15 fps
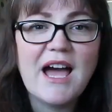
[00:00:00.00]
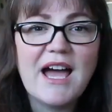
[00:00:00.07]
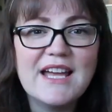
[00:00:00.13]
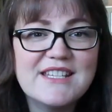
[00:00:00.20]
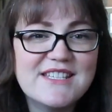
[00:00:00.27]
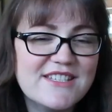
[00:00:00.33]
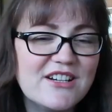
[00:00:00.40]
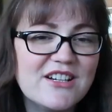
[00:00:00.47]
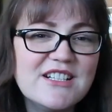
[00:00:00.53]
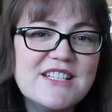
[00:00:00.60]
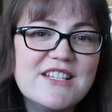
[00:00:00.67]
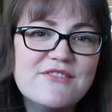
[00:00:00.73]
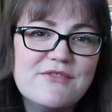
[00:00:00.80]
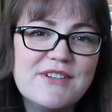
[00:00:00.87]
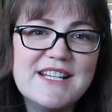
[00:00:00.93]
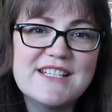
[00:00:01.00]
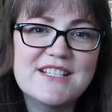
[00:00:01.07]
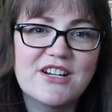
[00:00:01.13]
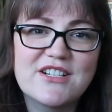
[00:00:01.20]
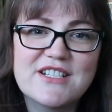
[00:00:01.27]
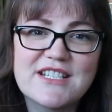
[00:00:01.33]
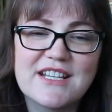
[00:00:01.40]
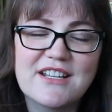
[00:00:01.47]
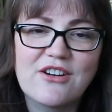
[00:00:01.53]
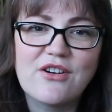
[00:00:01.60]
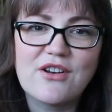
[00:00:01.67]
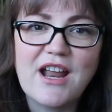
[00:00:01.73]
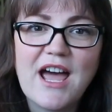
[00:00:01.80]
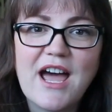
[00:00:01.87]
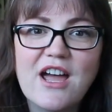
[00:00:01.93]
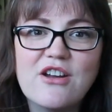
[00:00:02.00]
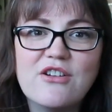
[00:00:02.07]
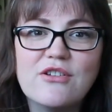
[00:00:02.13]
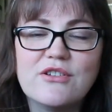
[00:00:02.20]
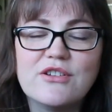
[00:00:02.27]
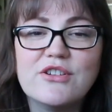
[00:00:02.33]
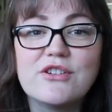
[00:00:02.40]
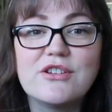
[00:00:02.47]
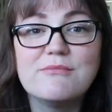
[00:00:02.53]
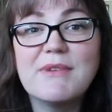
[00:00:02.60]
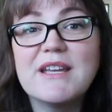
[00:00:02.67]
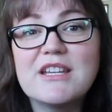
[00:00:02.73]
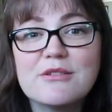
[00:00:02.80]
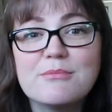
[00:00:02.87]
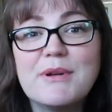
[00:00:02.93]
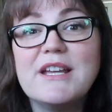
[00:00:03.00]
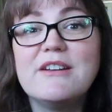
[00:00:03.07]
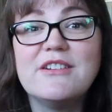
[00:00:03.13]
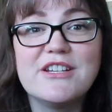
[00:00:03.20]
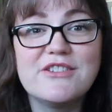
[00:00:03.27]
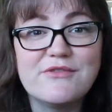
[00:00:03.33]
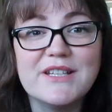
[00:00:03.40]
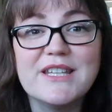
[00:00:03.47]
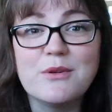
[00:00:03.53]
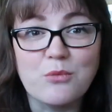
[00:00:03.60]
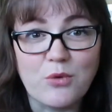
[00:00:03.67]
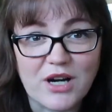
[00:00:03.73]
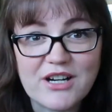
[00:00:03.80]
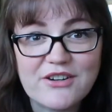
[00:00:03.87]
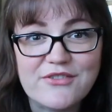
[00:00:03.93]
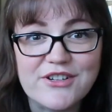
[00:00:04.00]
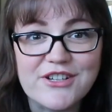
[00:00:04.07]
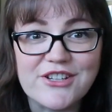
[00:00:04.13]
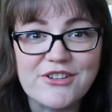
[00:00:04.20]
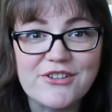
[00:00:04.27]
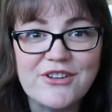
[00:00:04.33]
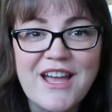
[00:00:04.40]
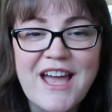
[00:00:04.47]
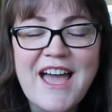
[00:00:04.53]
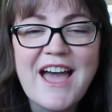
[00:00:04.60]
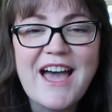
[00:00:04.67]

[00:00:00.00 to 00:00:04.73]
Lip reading: I had started researching on how you could make your period really work for you,